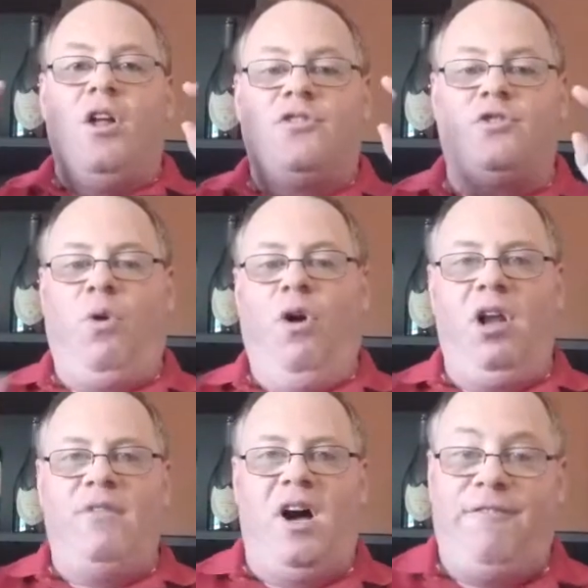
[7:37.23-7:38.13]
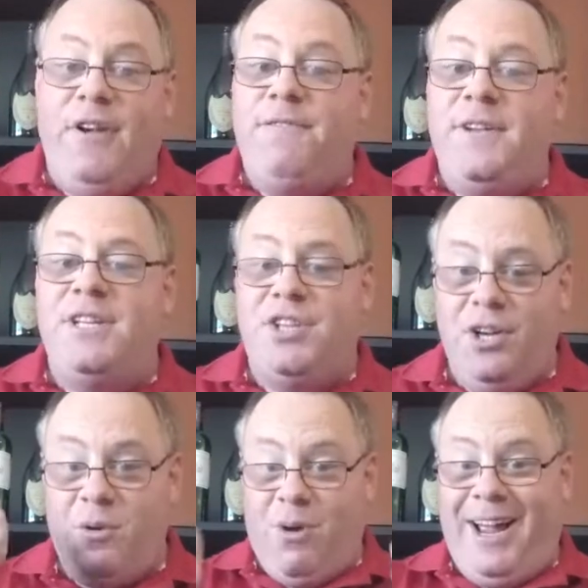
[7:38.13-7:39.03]
to all of our
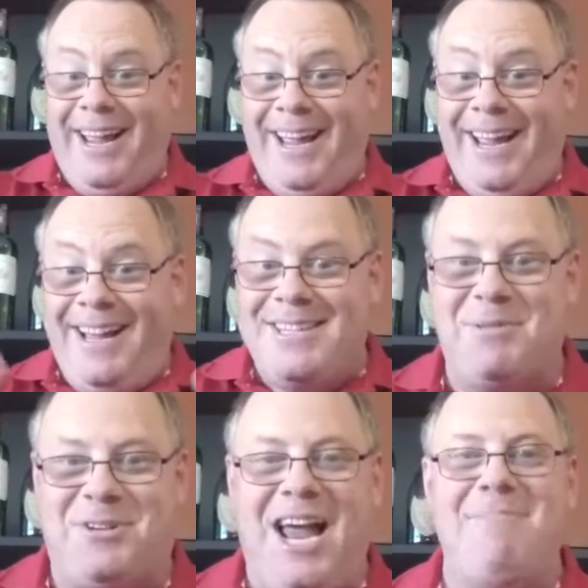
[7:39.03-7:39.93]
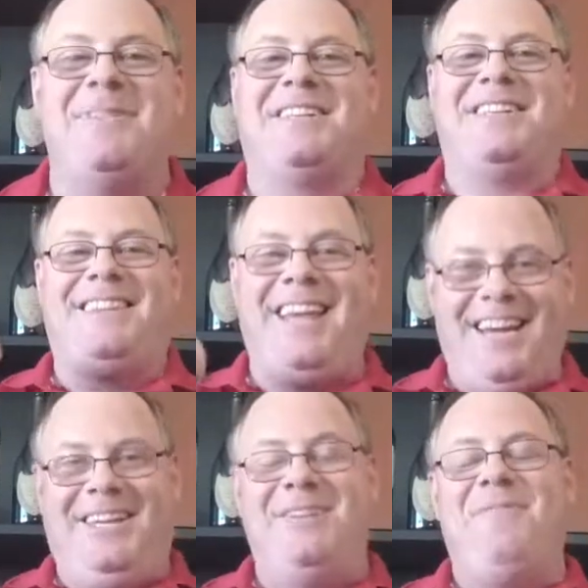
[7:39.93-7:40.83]
52 subscribers,
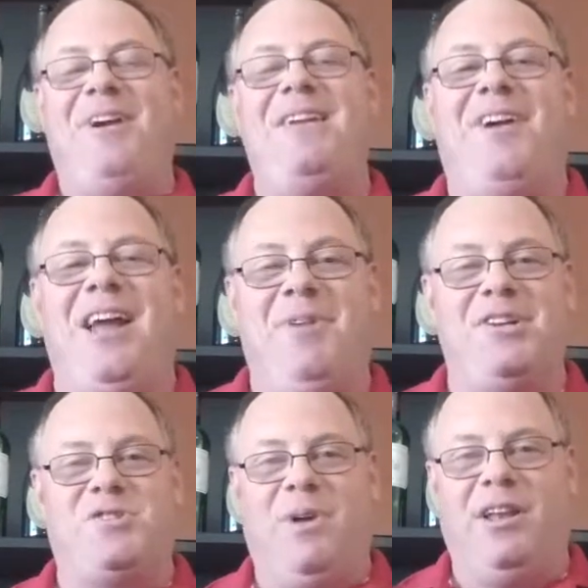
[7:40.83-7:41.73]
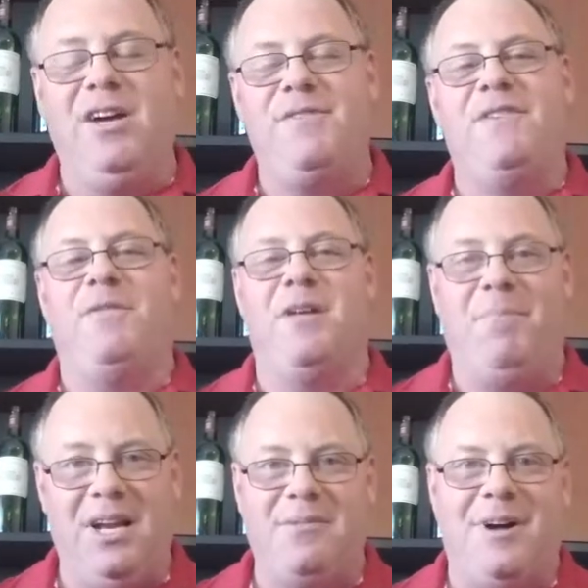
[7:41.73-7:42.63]
thank you very, very much, we love you from the
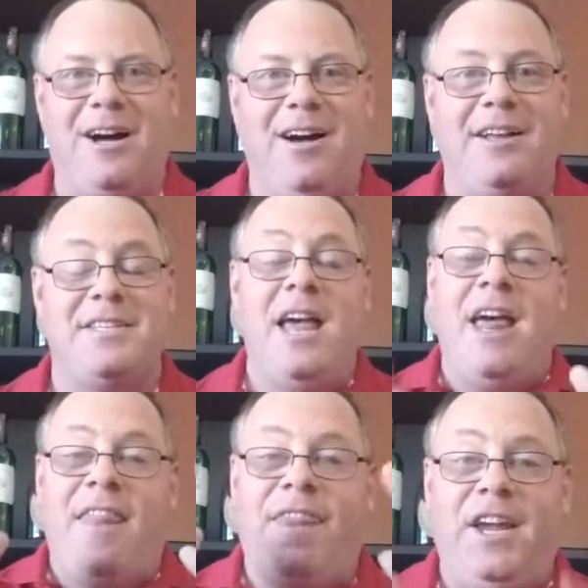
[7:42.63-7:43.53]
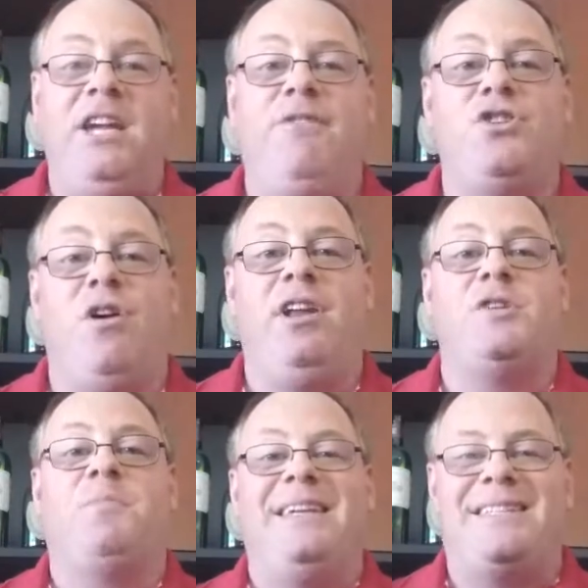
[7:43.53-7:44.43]
bottom of our hearts. Thank you for joining
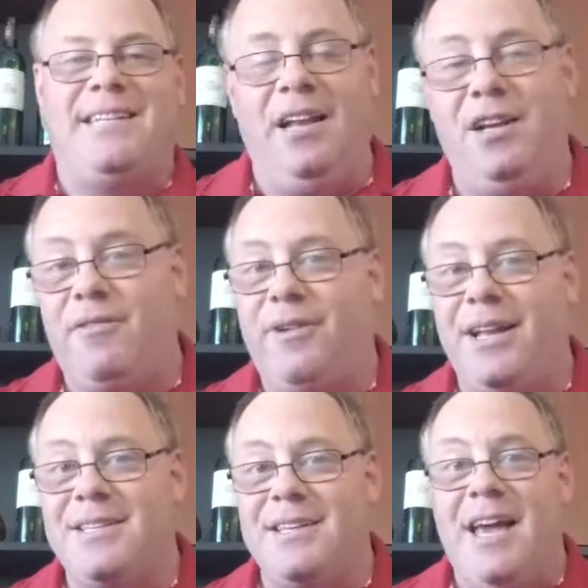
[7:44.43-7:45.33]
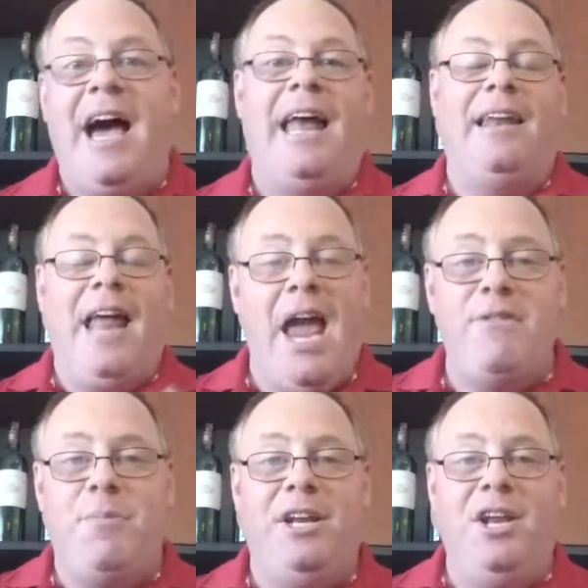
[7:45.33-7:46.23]
us, please tell your friends and let
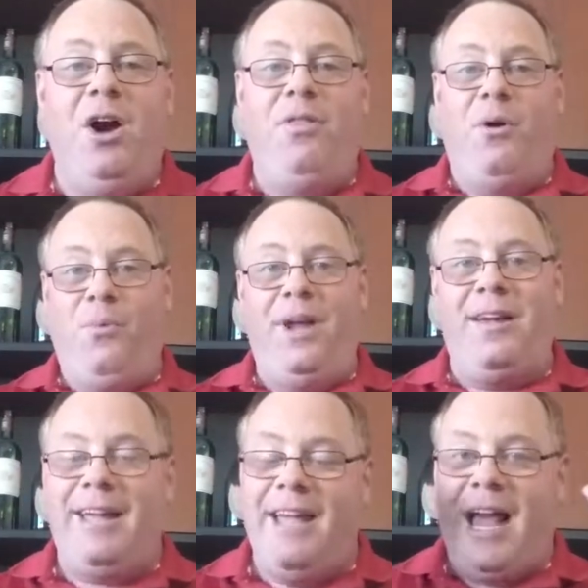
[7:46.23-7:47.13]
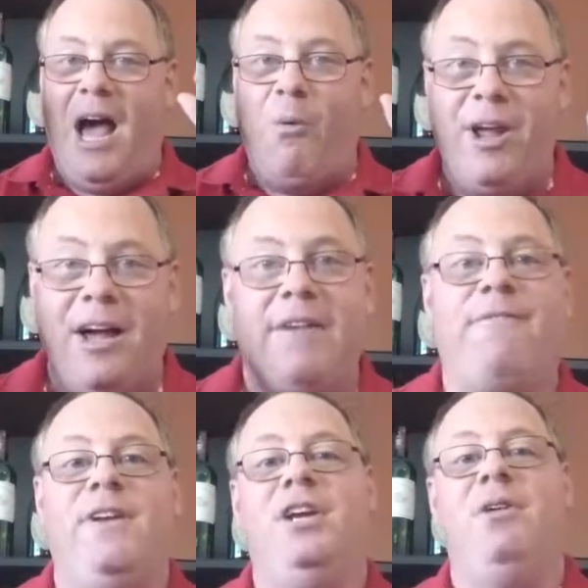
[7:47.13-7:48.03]
everybody know that we are here and we are here
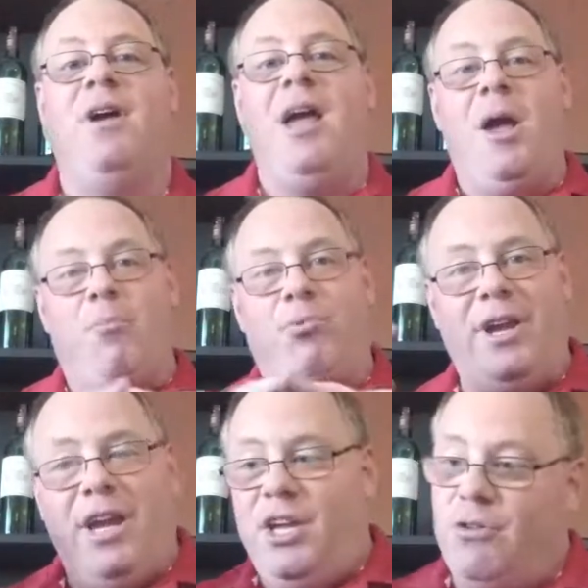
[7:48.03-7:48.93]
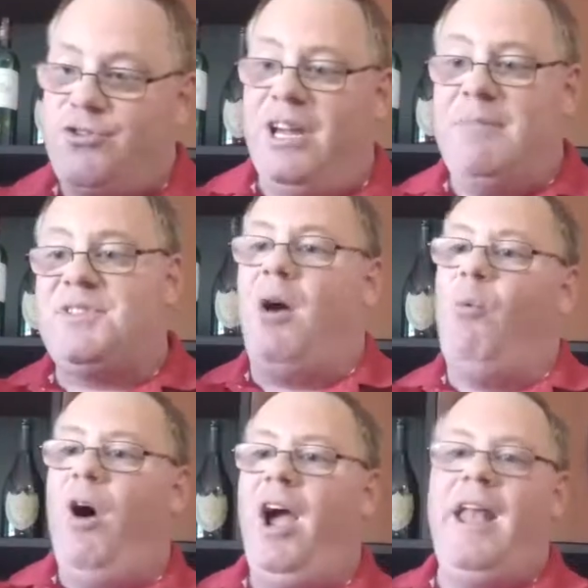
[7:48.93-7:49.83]
for you, bringing you dreams
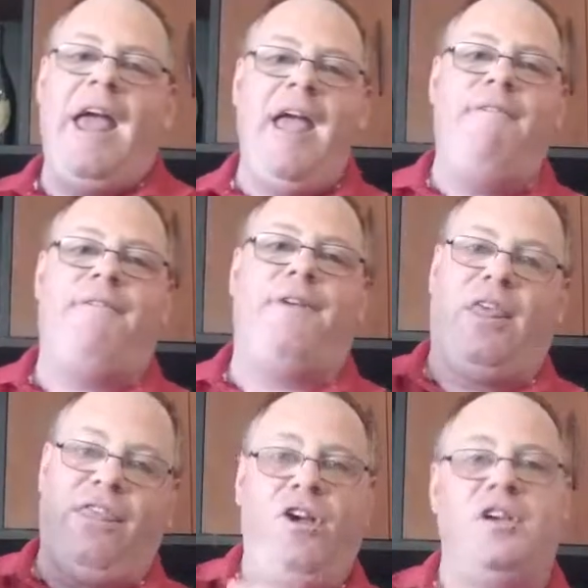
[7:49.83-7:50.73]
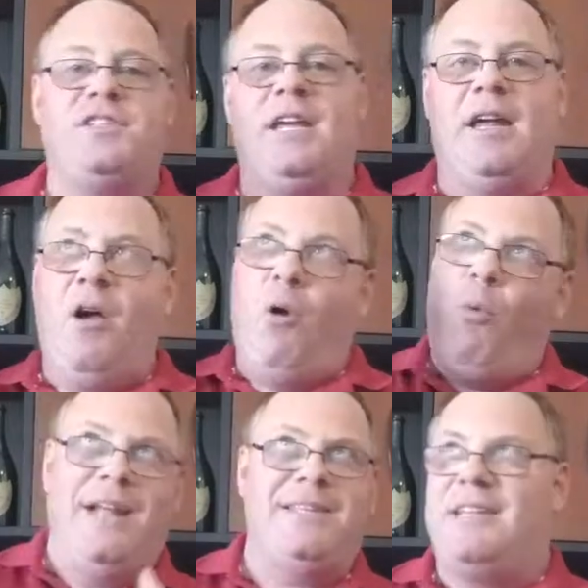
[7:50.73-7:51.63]
and wine every Thursday,
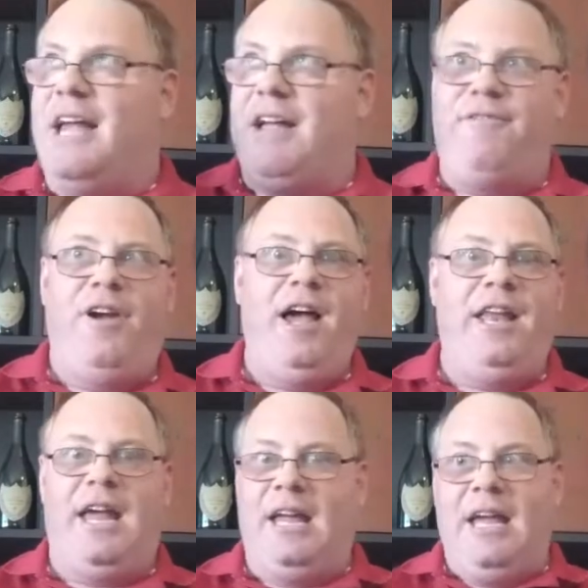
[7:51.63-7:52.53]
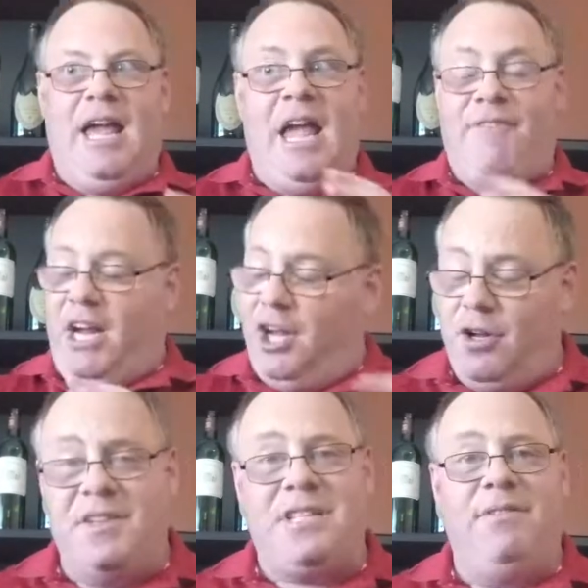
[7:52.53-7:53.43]
Wednesday, Friday. If I could
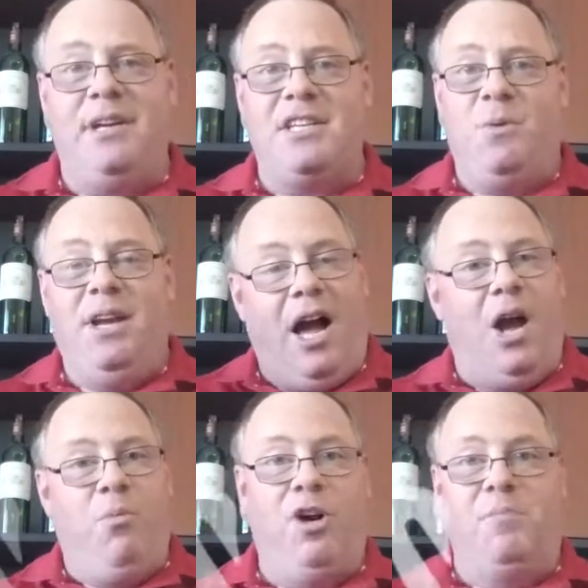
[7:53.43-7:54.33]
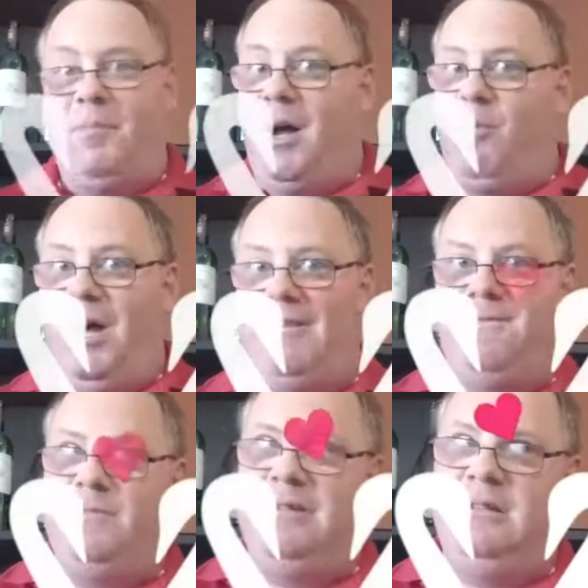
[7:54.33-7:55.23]
do this 7 days a week, I would, but my wife,
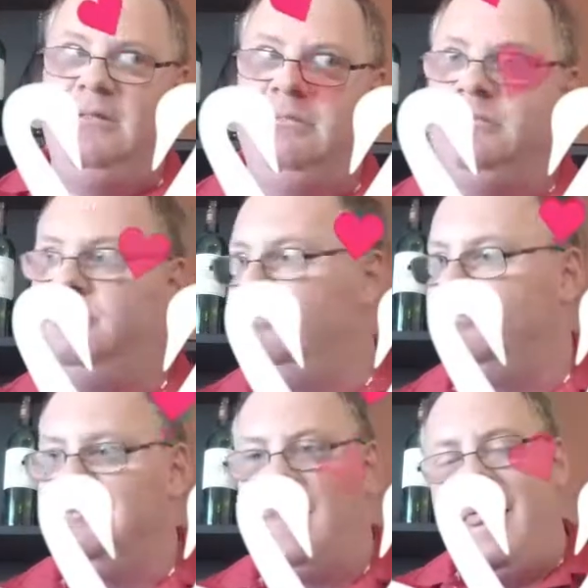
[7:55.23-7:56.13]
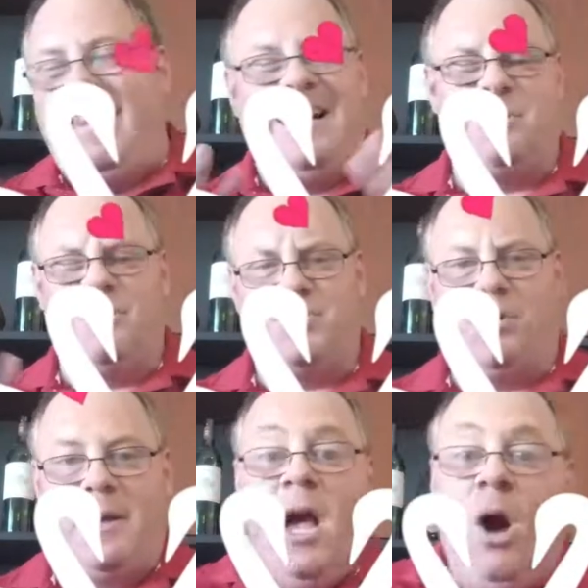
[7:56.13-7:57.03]
that's another
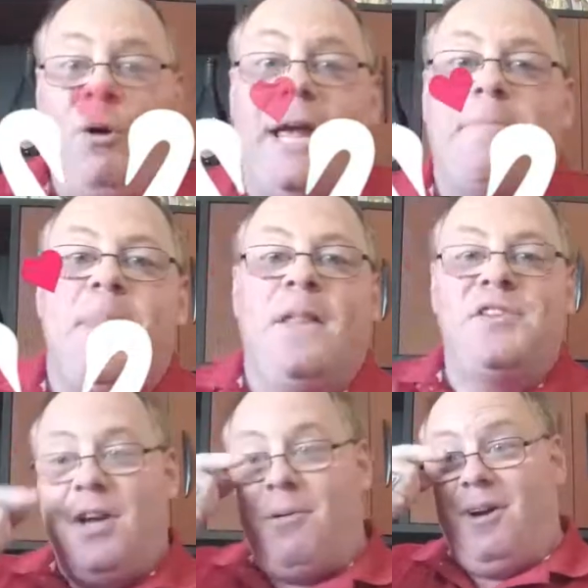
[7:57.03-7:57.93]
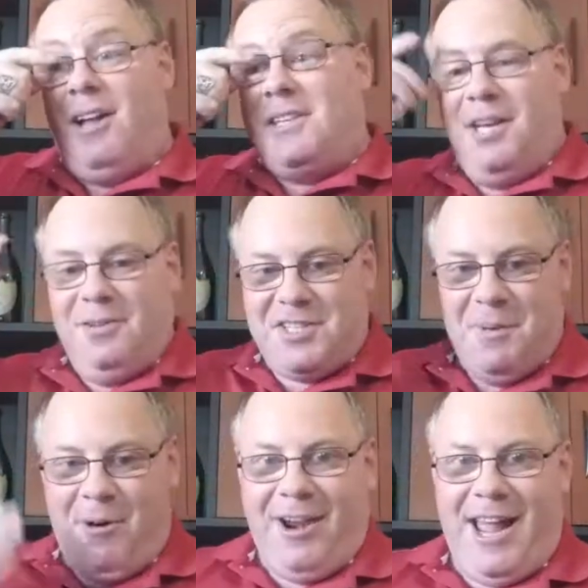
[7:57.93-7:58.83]
story. Okay, so until
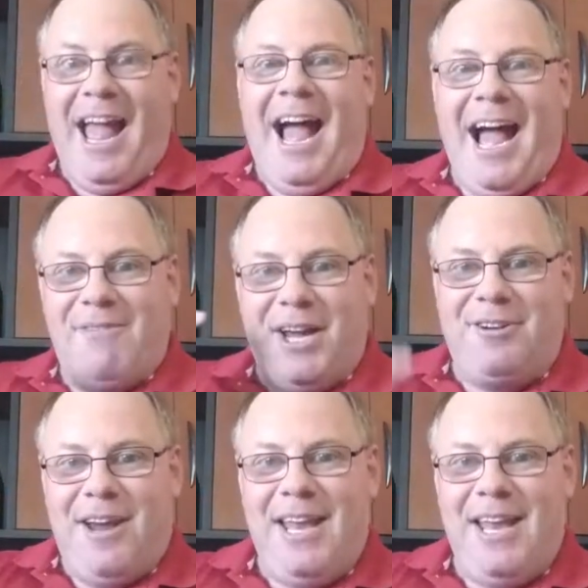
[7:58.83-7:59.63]
tomorrow night, have a great